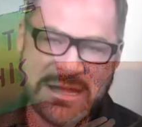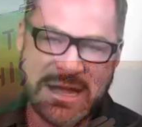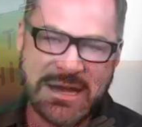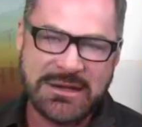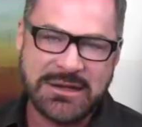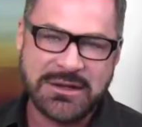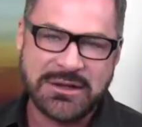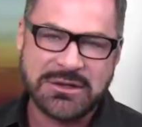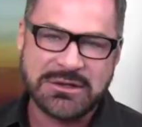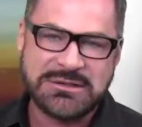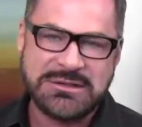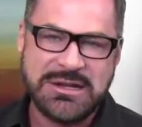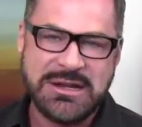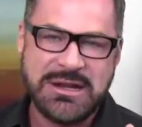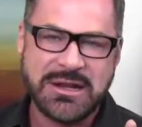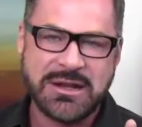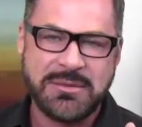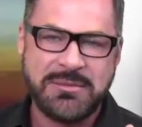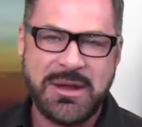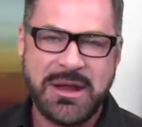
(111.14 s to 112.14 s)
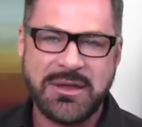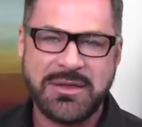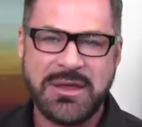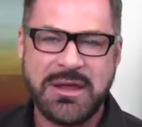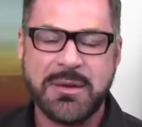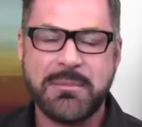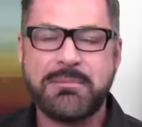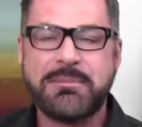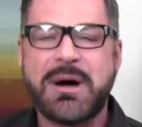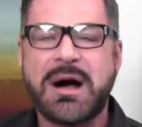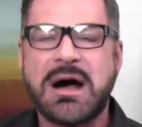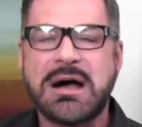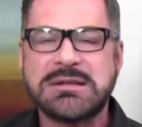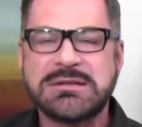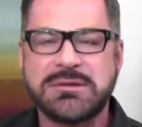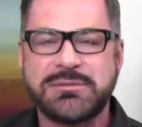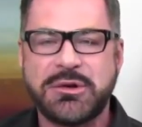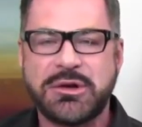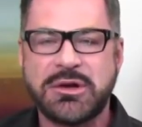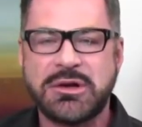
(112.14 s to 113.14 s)
tiny little T can make the
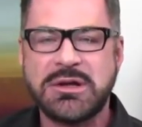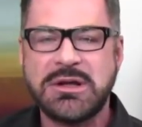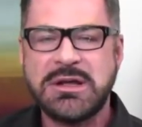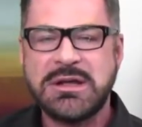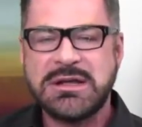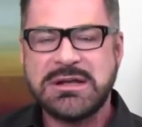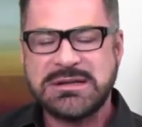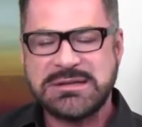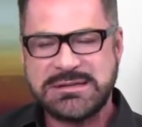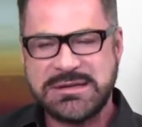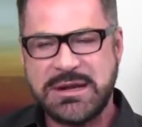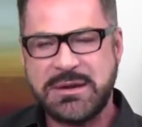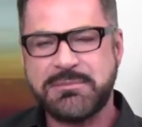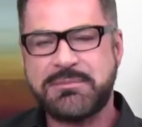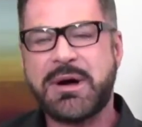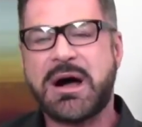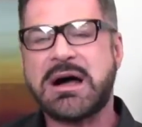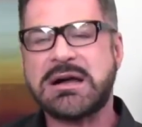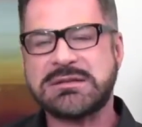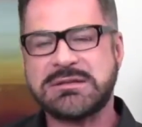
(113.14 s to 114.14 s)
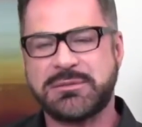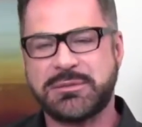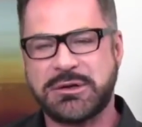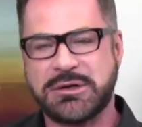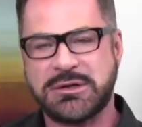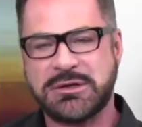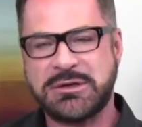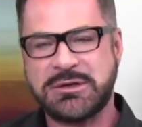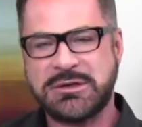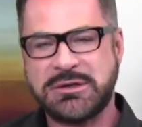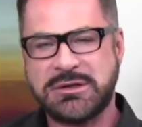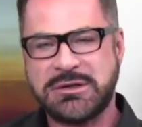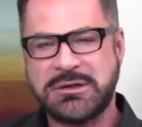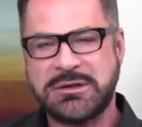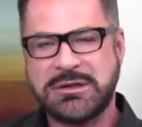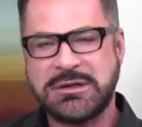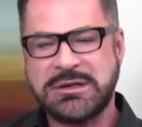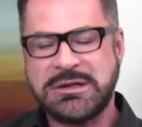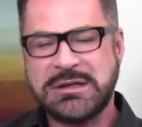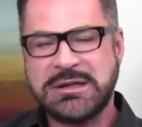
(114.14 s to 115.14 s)
impossible seem possible.
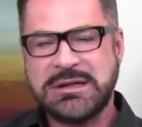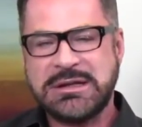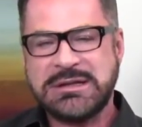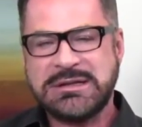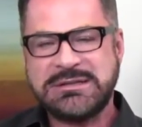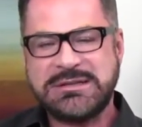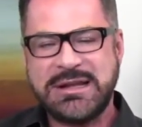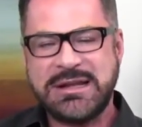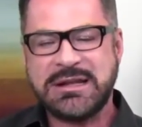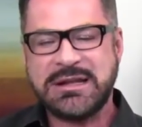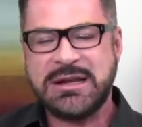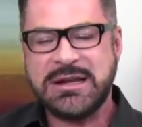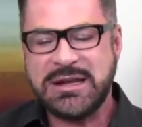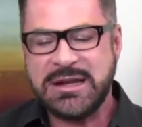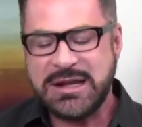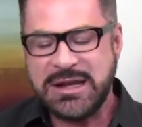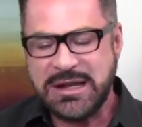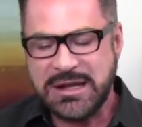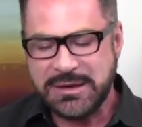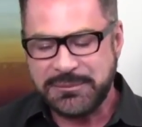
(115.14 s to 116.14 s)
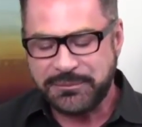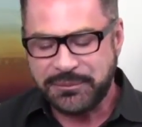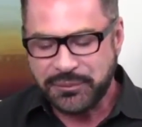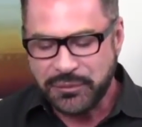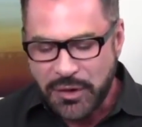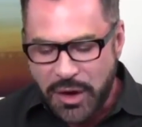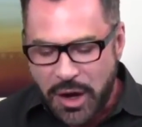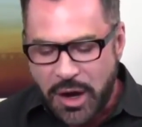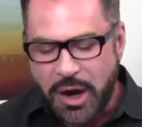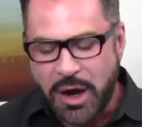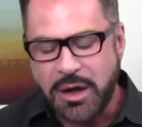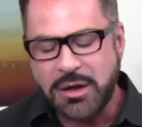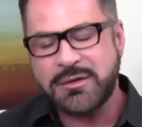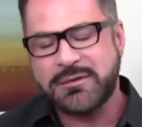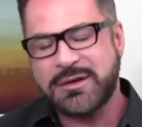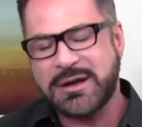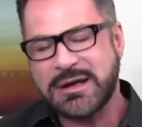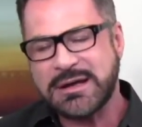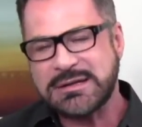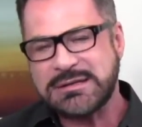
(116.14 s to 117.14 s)
See, in all
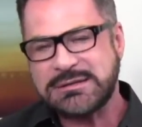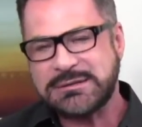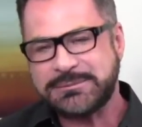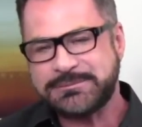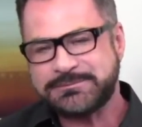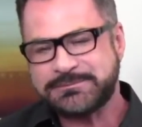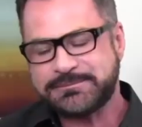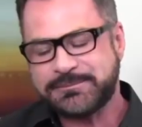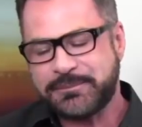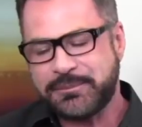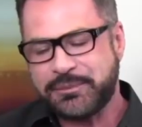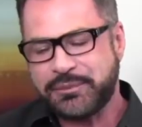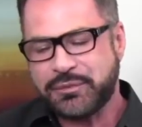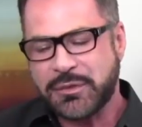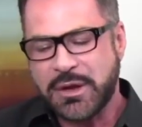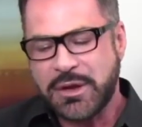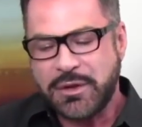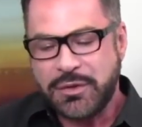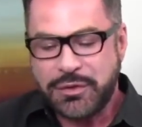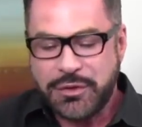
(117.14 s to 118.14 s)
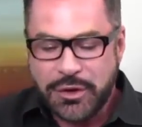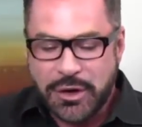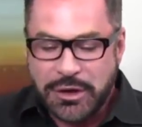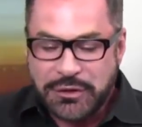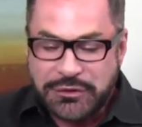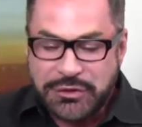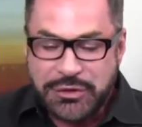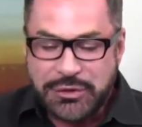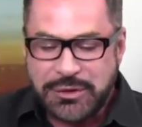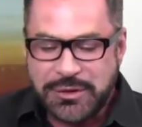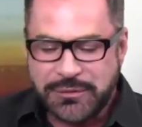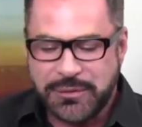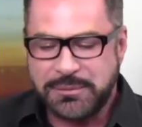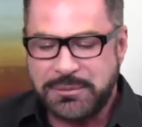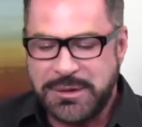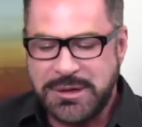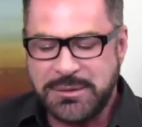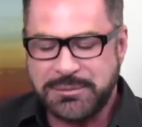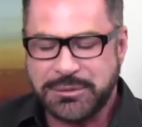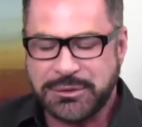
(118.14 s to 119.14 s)
of us, there are two
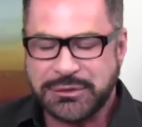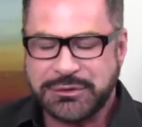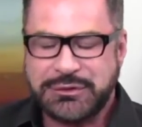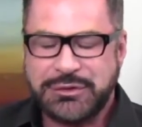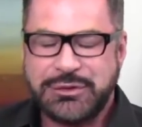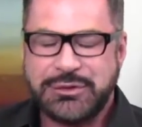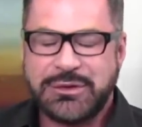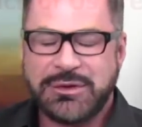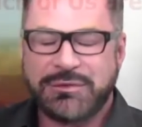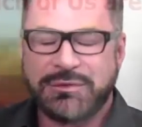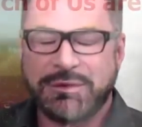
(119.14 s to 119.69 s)
different people, two